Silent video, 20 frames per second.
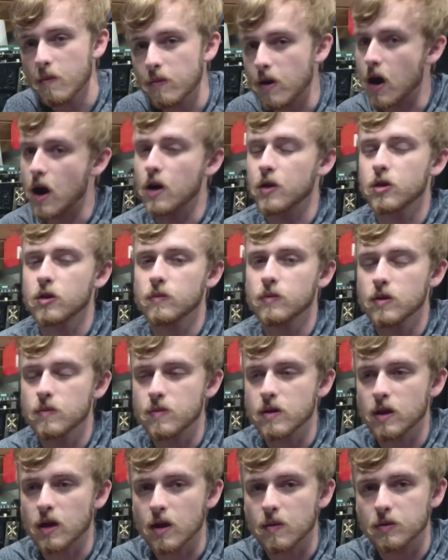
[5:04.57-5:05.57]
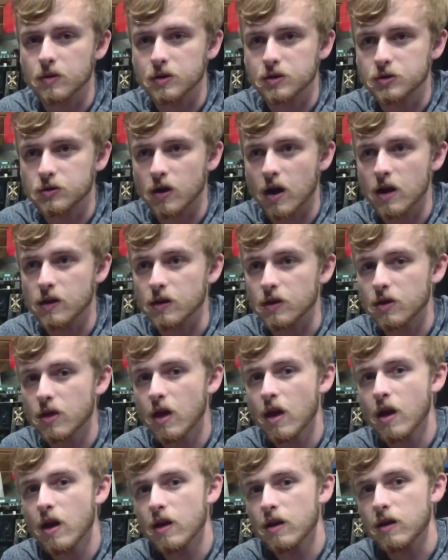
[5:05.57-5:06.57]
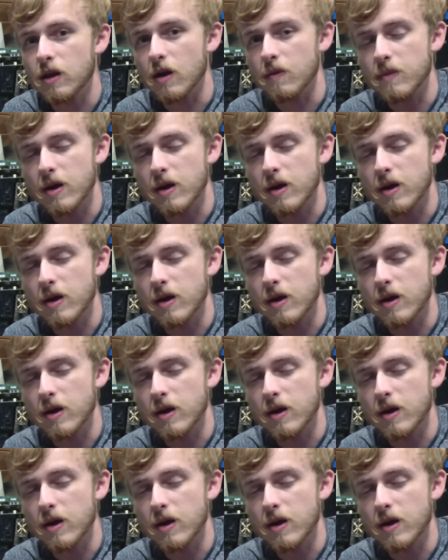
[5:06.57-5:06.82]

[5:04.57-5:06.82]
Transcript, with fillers: possibly being able to try this. Now,